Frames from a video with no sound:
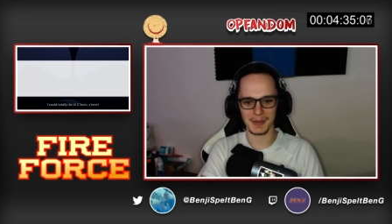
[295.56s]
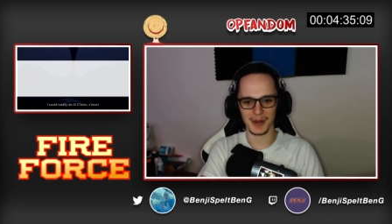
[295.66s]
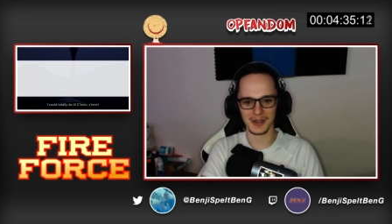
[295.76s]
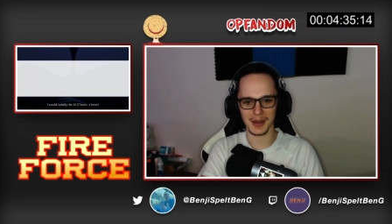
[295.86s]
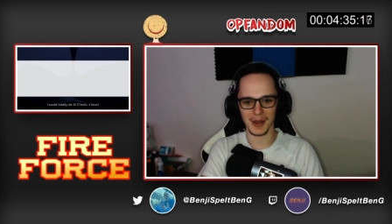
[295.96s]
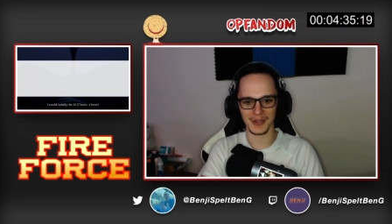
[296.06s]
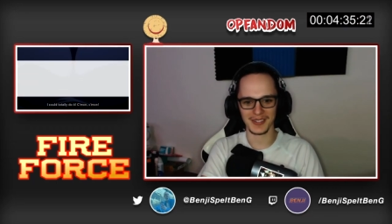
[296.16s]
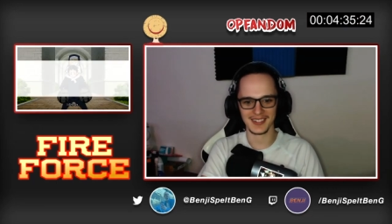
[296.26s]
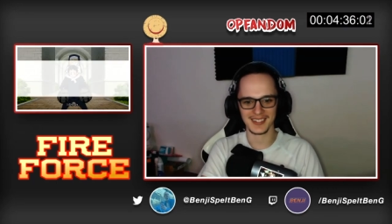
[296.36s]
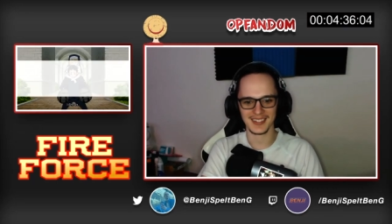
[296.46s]
Come on, come
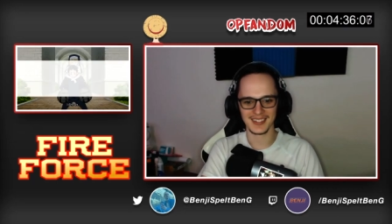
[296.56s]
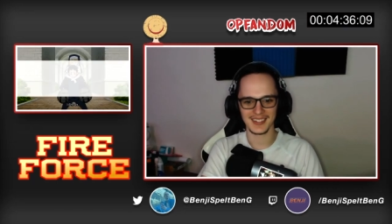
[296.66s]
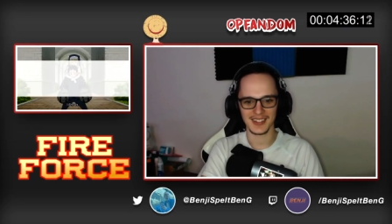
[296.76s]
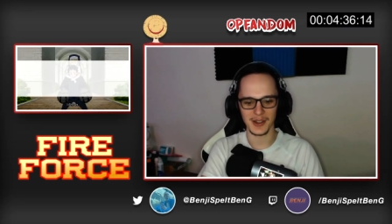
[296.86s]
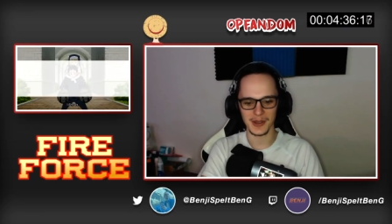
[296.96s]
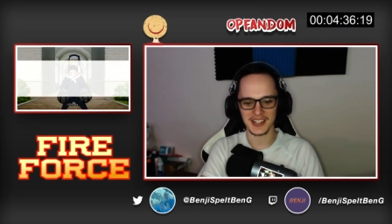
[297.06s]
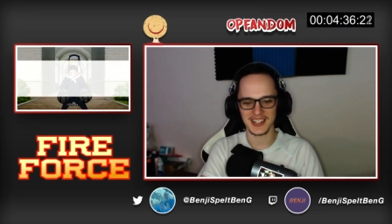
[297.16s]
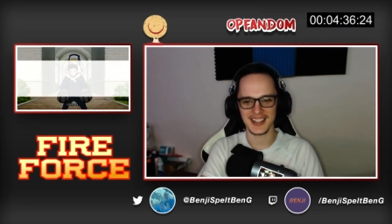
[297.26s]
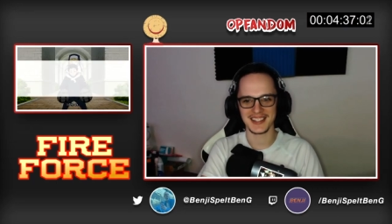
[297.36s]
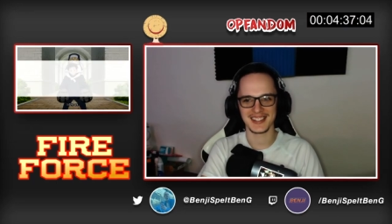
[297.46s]
on. Oh, he
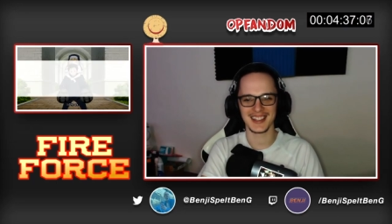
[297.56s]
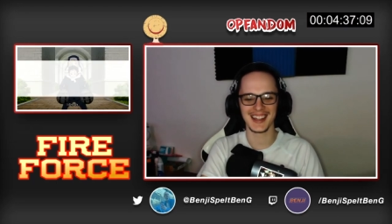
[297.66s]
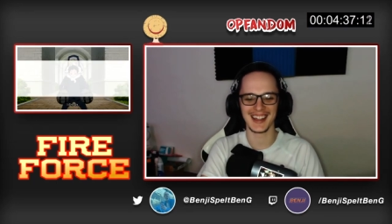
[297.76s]
actually is.